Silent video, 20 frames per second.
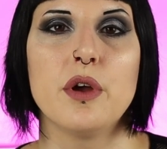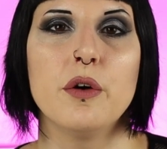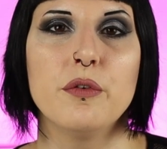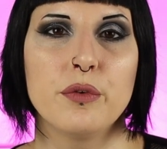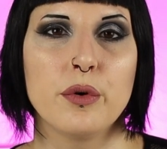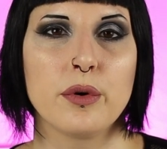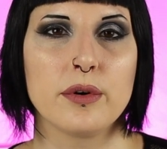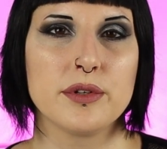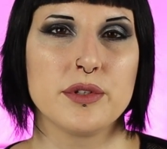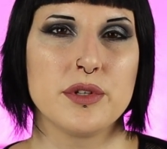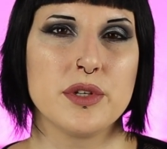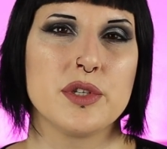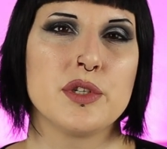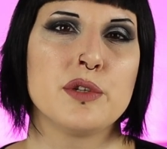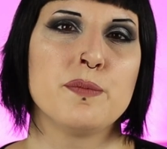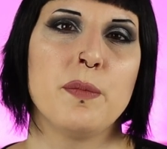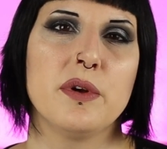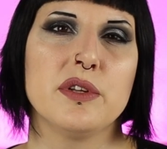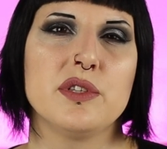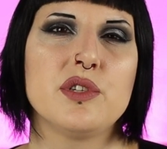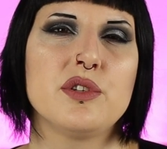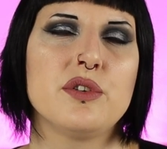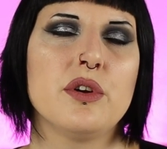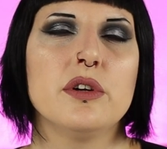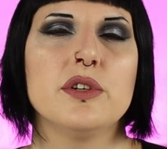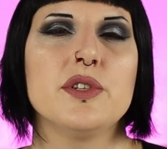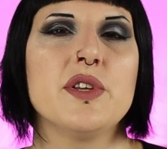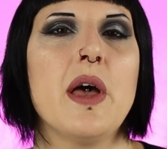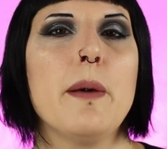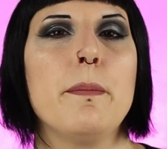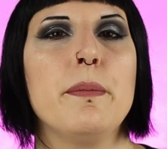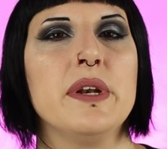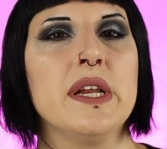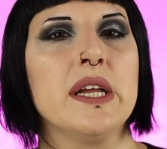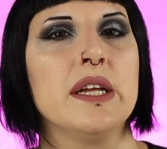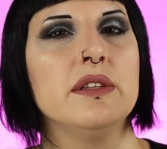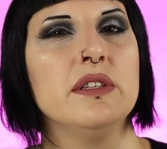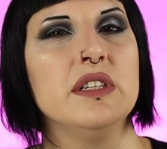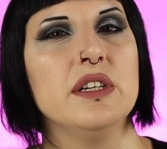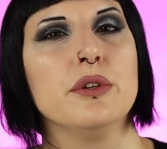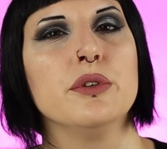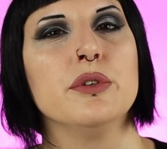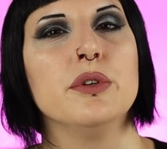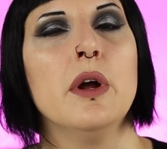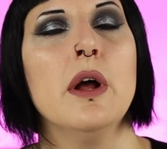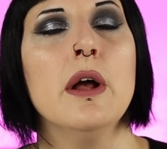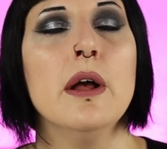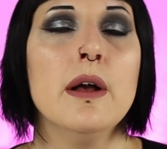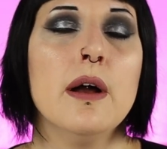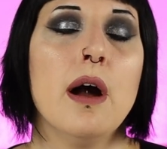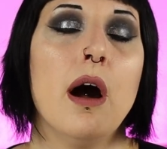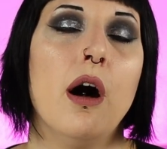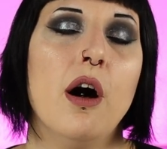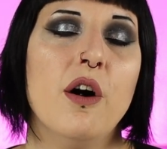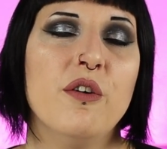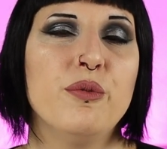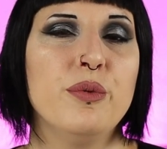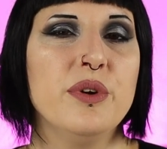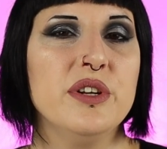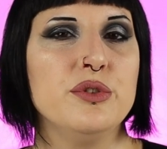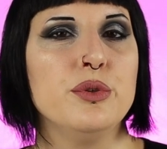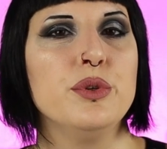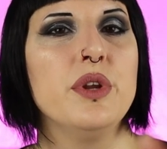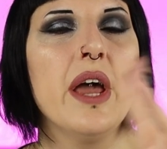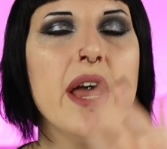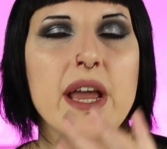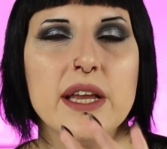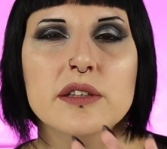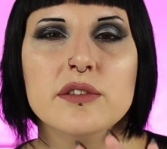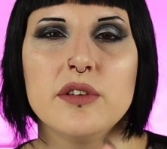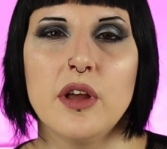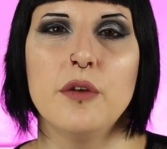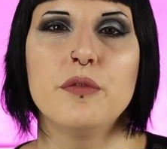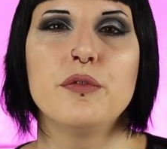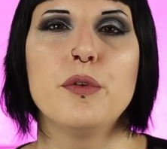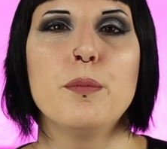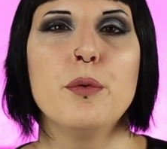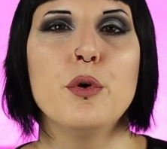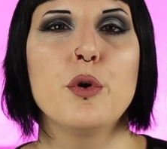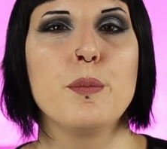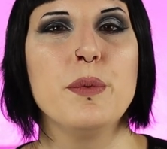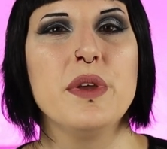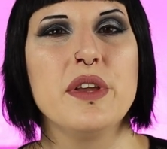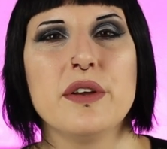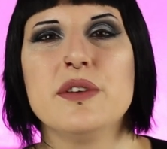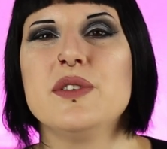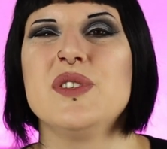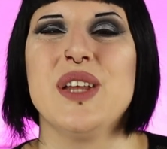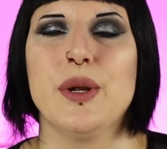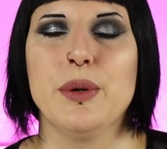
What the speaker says: Of course, the smut starts happening near halfway to the end of the book, because